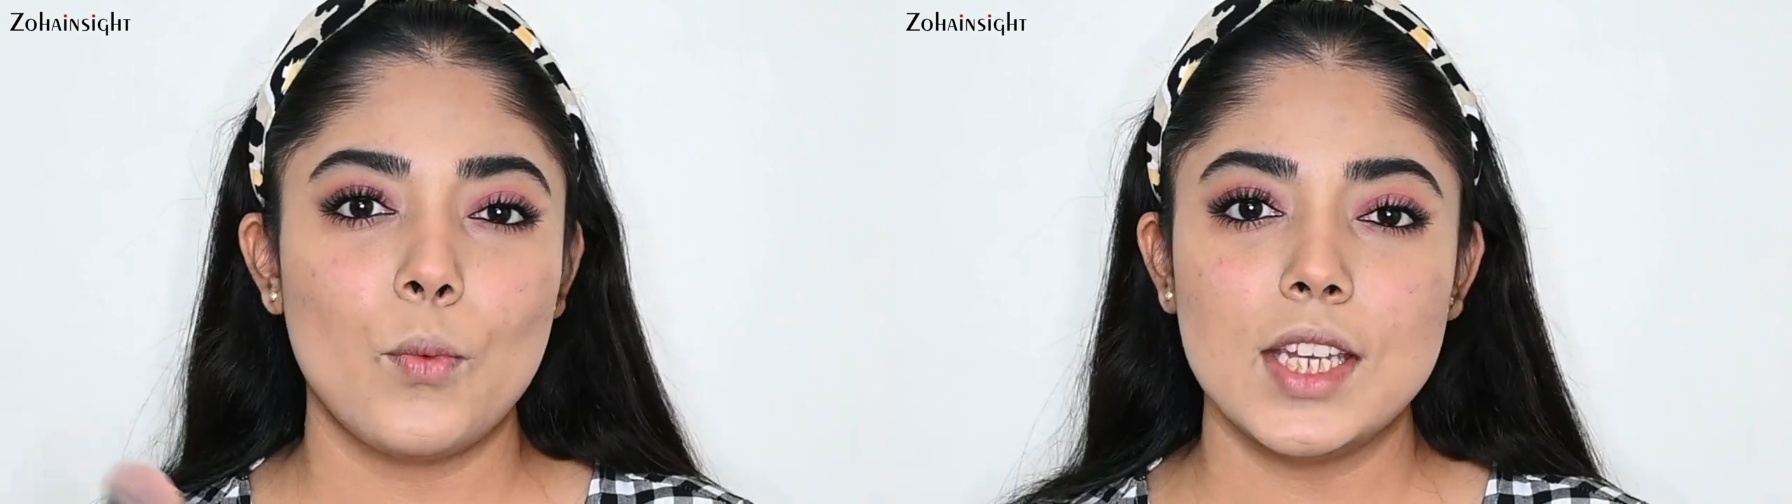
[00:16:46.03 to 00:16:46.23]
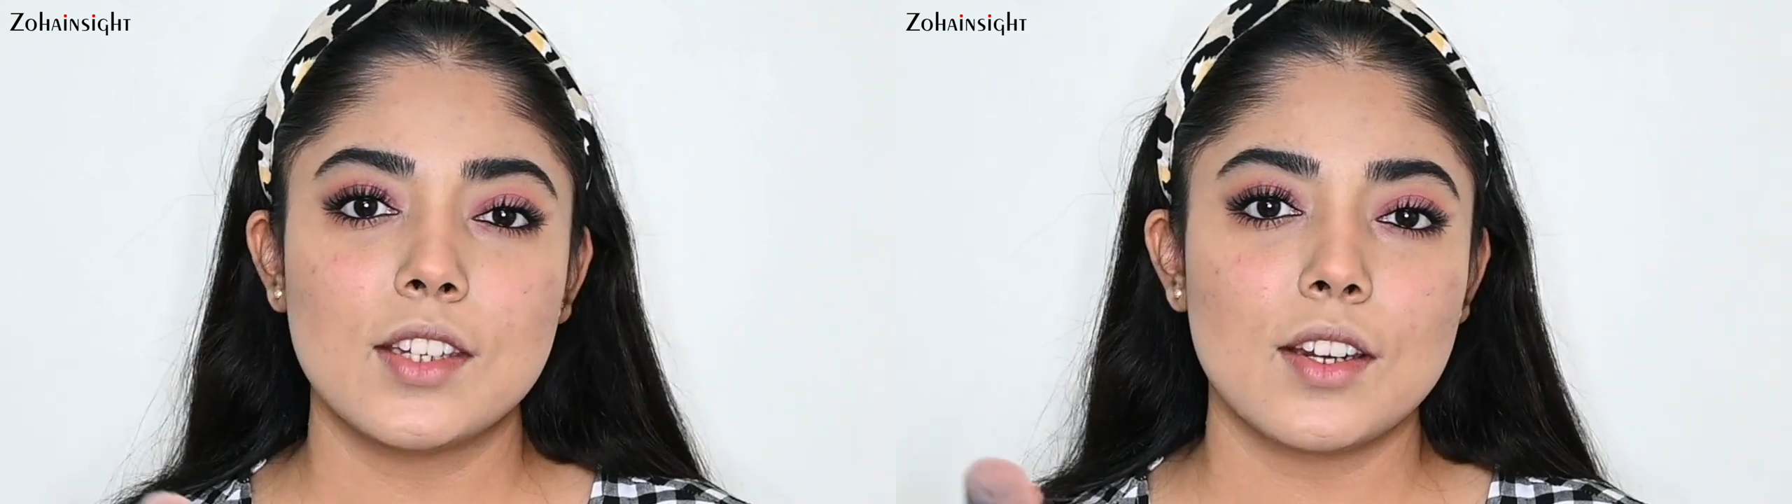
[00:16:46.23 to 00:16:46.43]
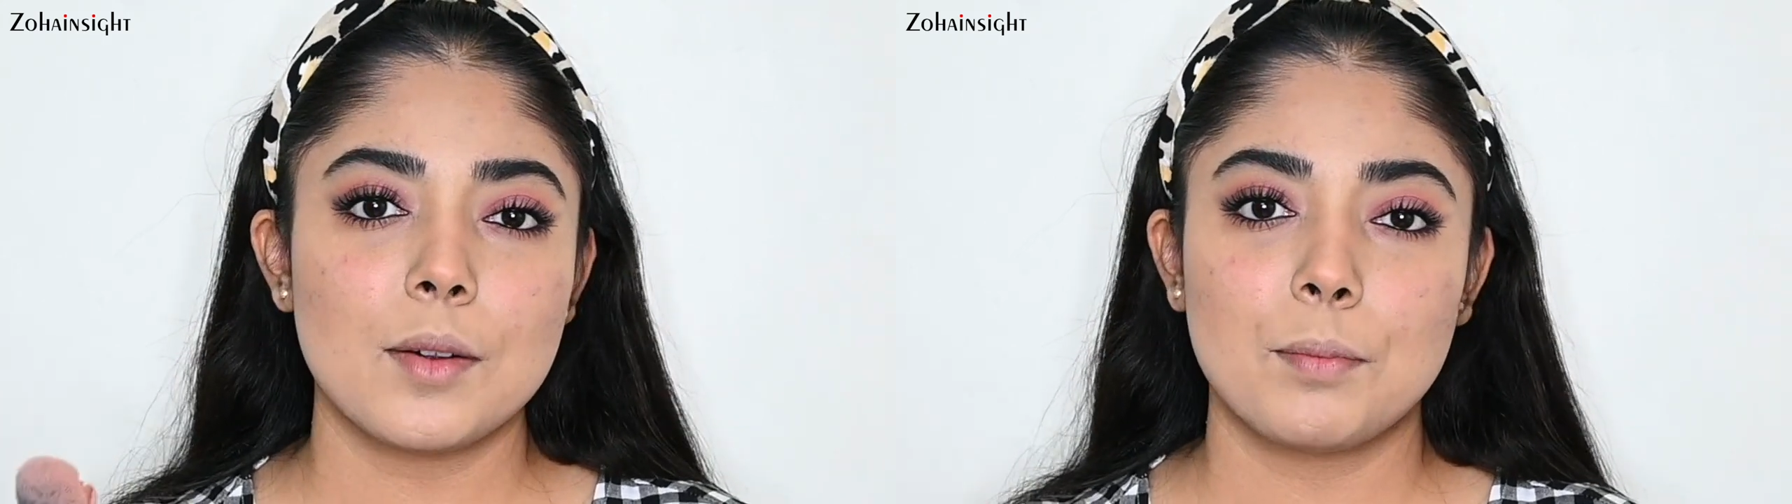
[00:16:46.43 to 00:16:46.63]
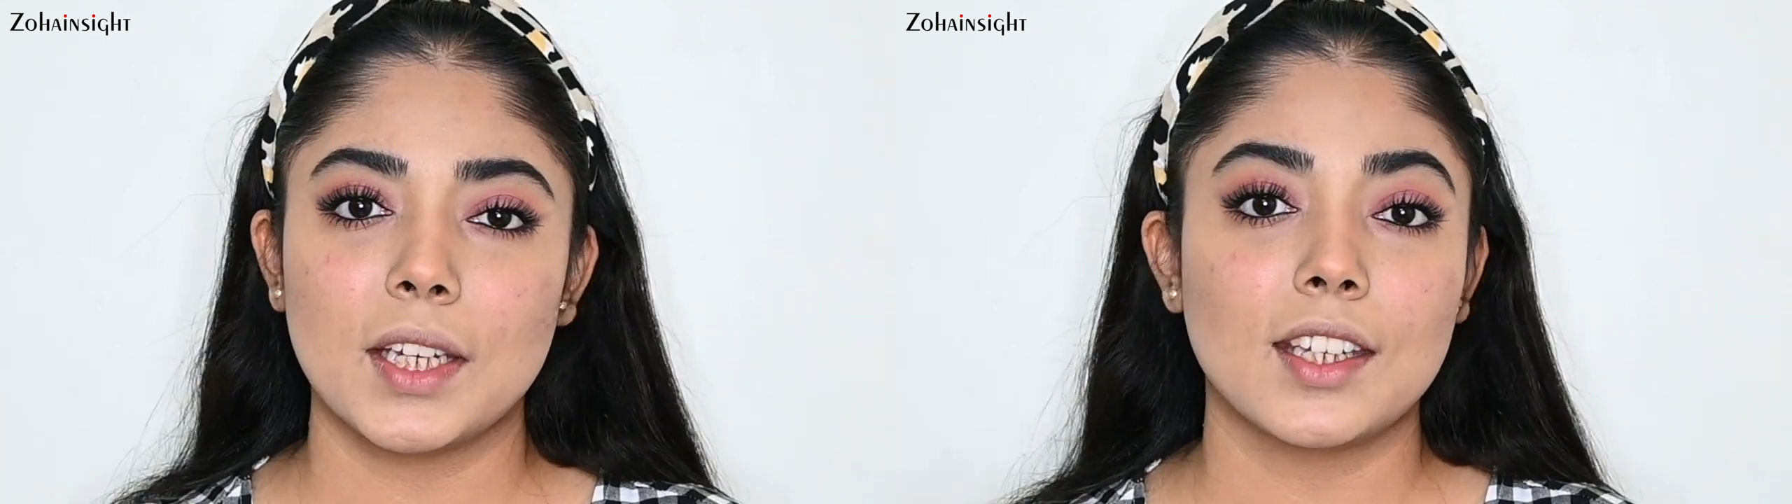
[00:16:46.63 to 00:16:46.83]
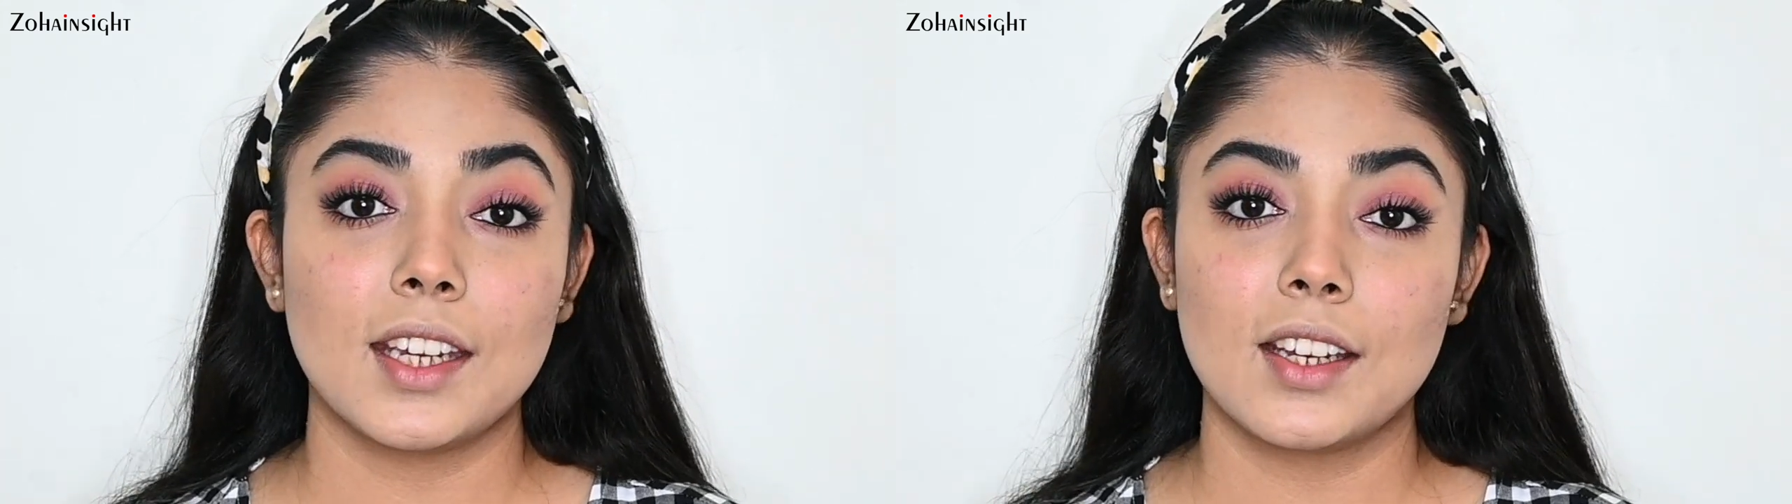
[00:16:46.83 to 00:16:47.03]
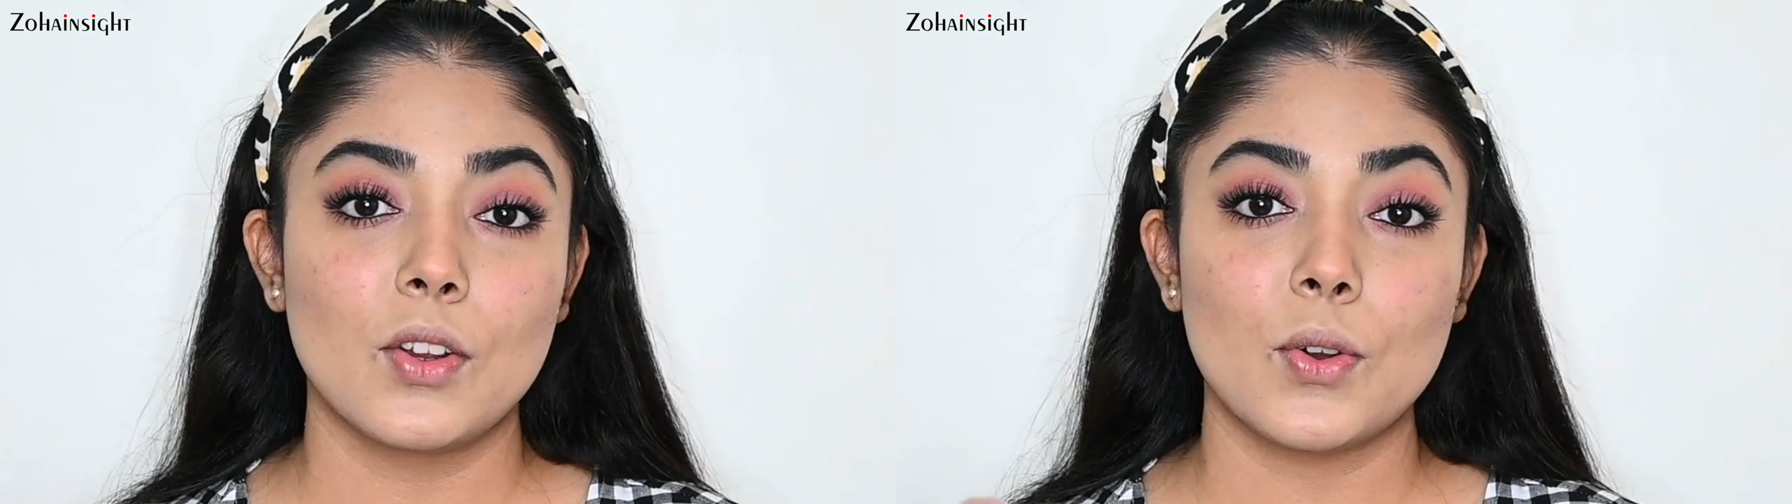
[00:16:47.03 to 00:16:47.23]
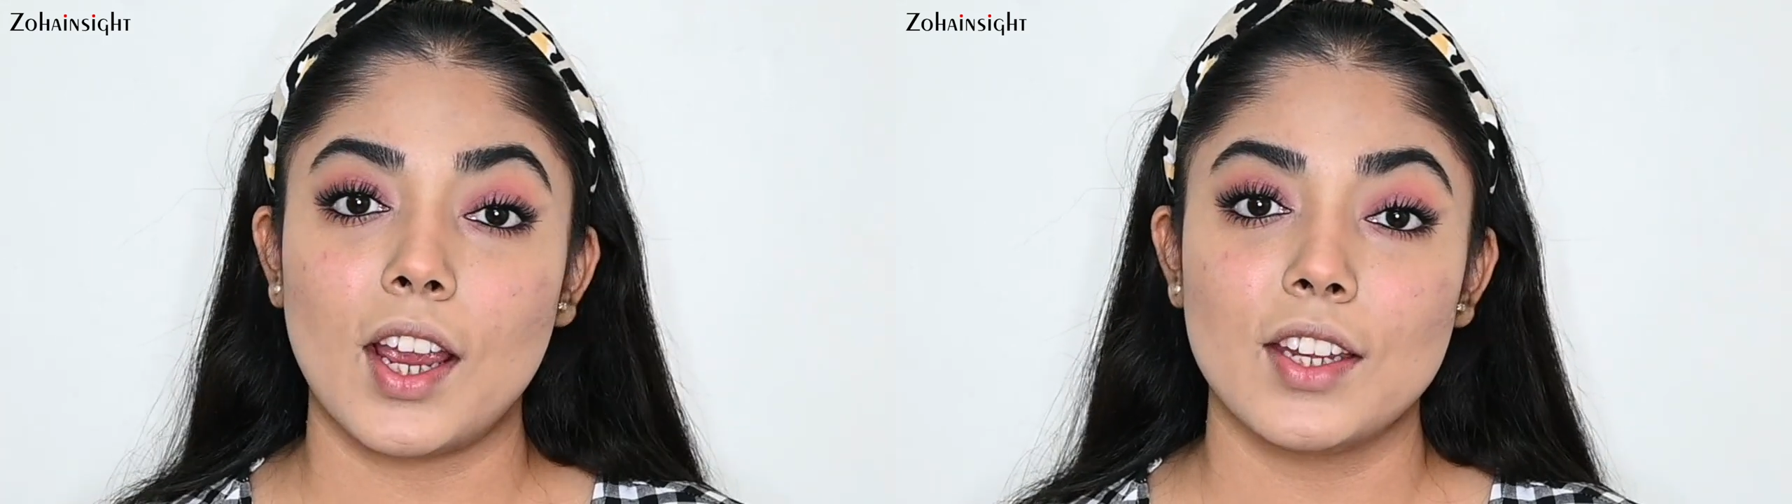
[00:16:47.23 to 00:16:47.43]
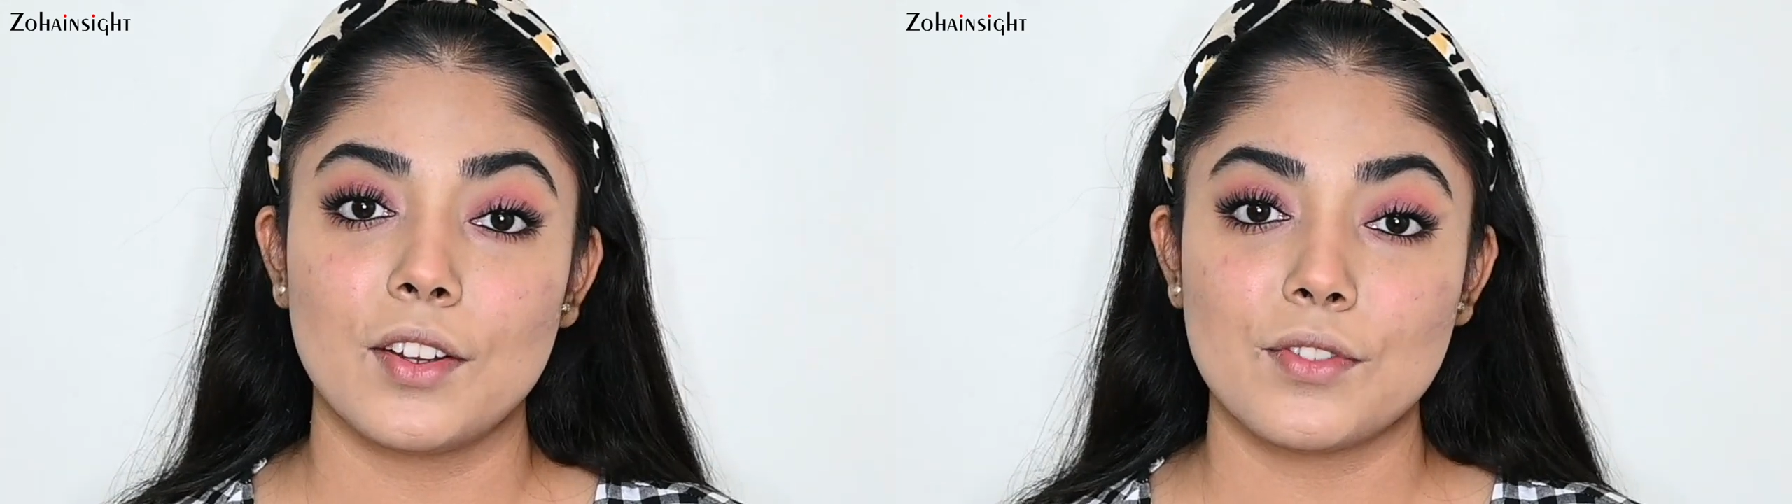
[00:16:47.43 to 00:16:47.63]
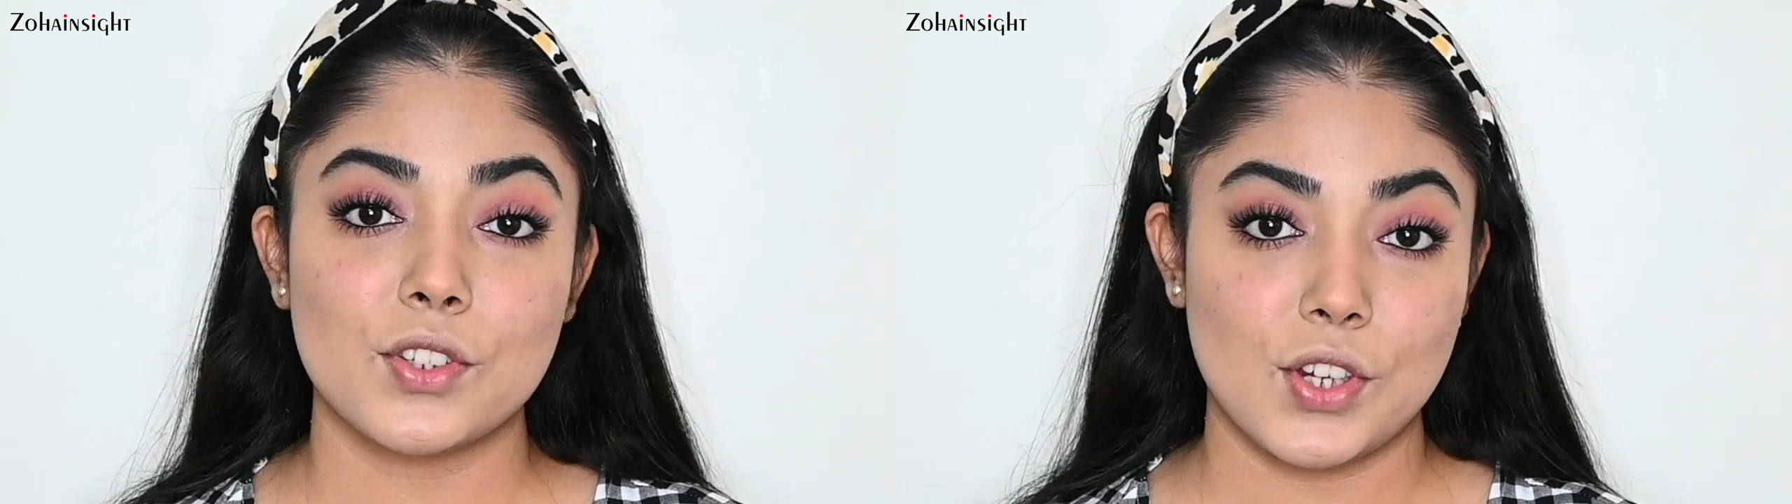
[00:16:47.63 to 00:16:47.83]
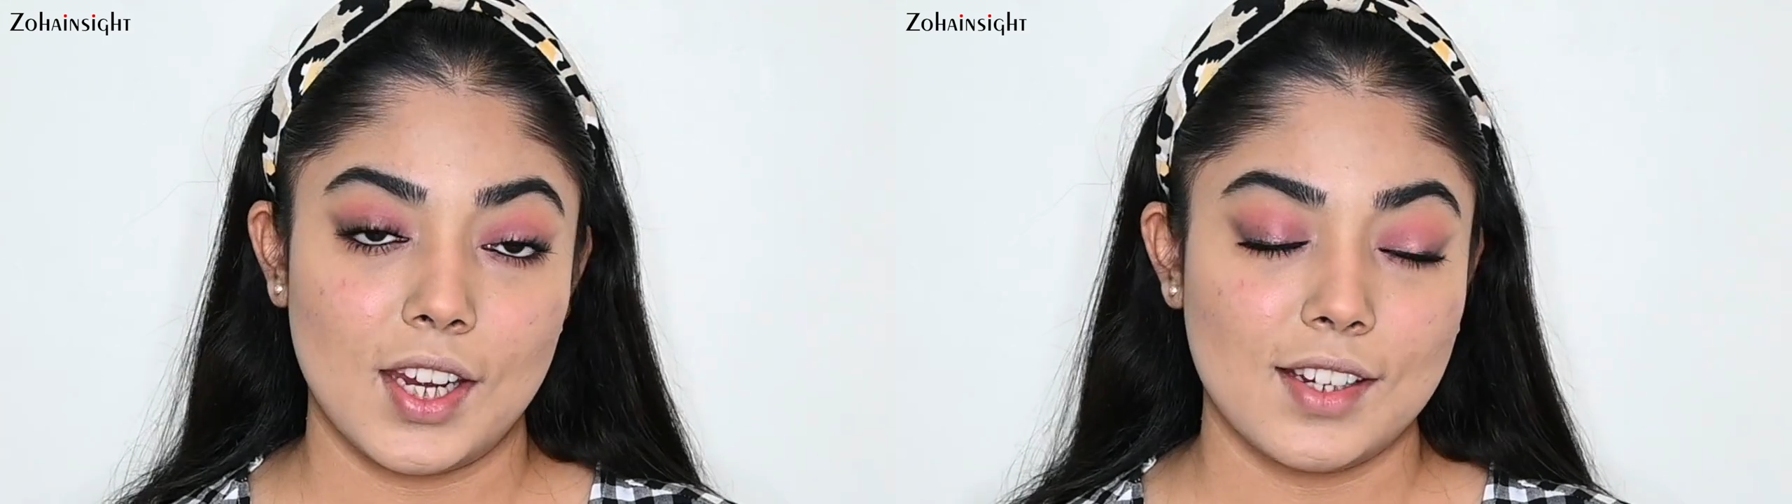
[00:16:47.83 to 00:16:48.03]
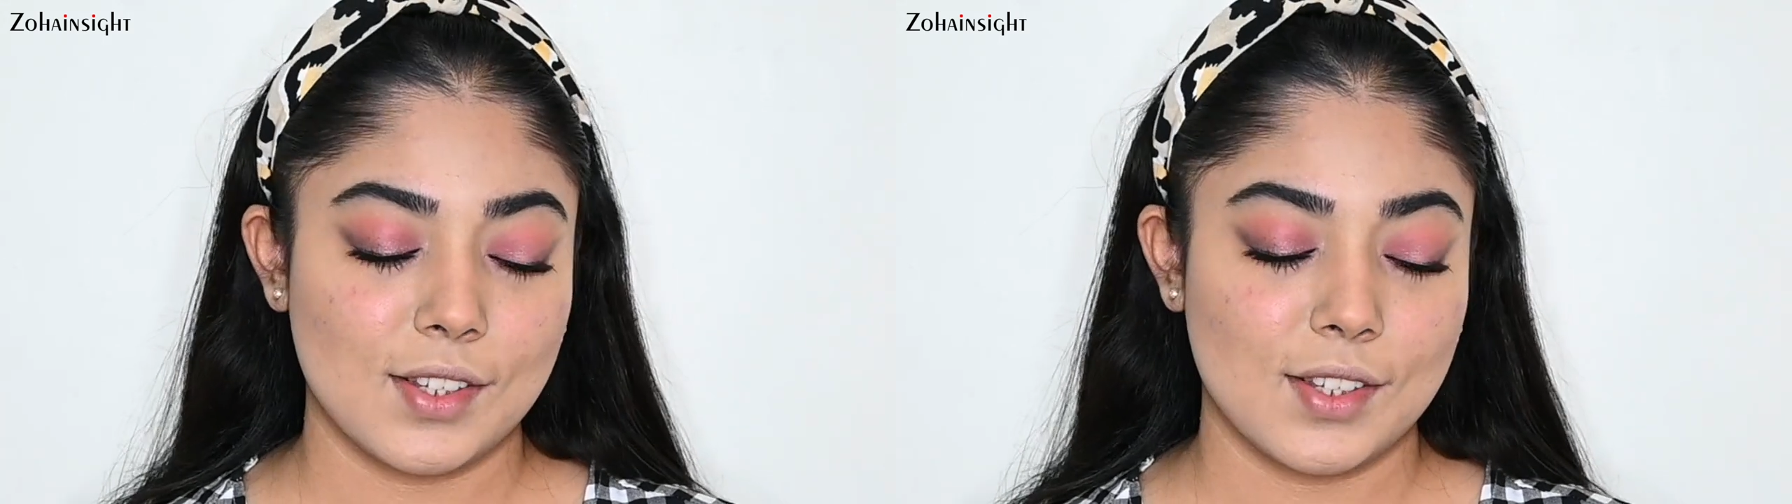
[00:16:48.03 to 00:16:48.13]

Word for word: winter pinky glow kind of shade.